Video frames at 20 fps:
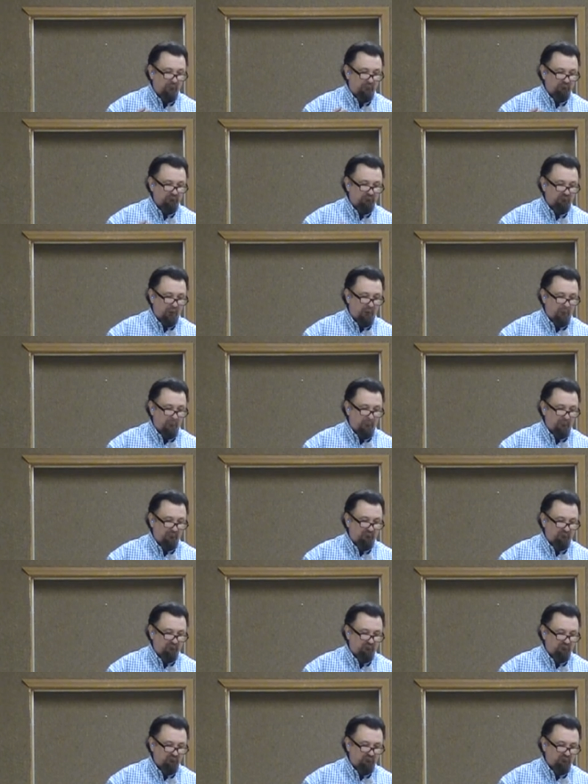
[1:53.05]
on
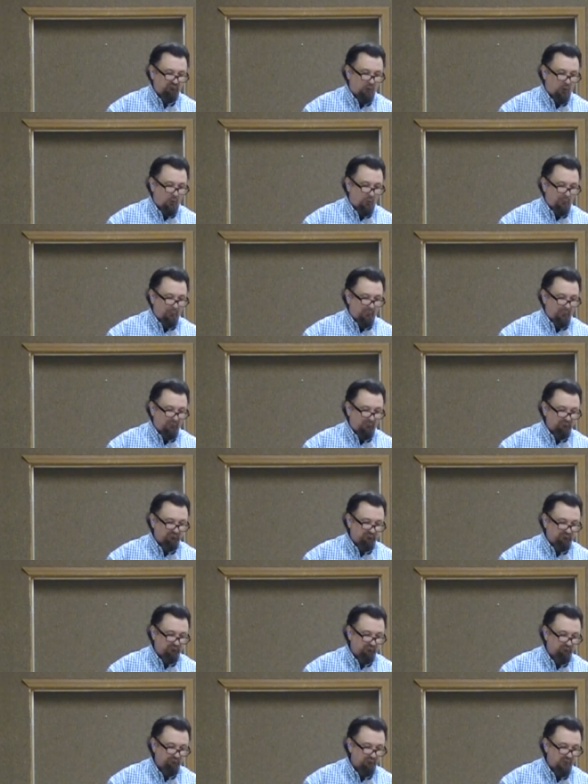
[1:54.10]
serpents and
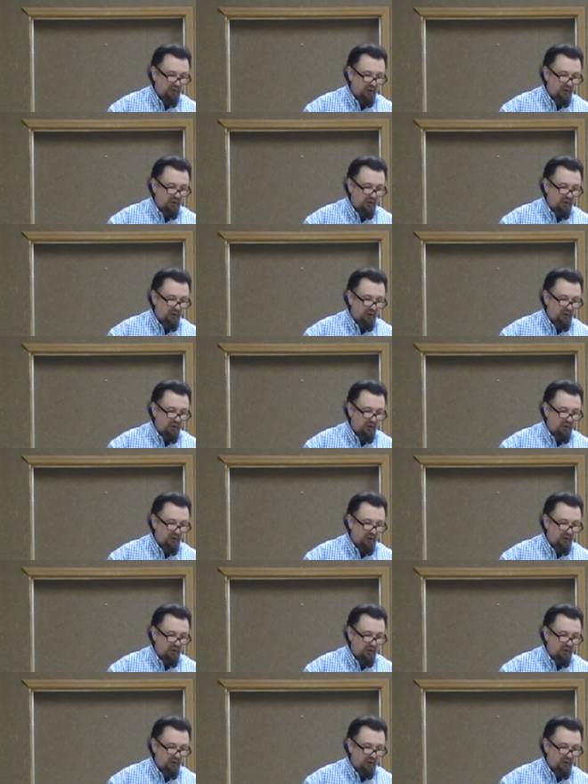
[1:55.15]
scorpions